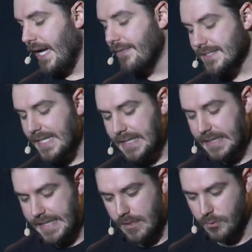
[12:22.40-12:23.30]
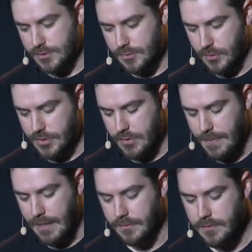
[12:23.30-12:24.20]
And the second thing I want to talk to you
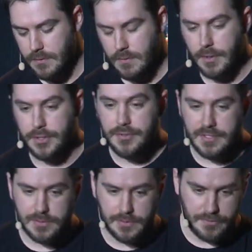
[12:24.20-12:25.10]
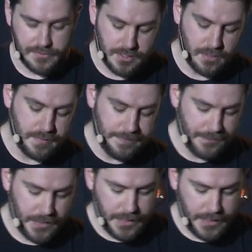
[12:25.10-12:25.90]
about by using Swift on the server